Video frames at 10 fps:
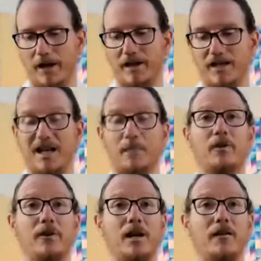
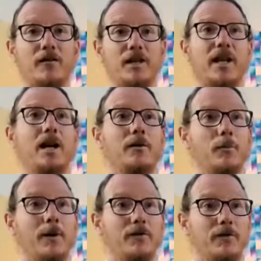Ratnasambhava after that.
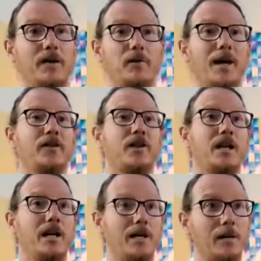We went round the
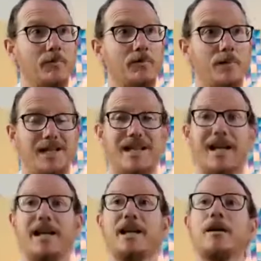mandala, came to
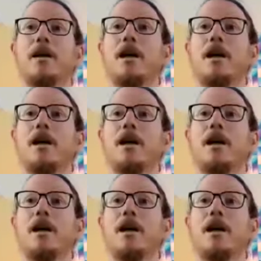midday,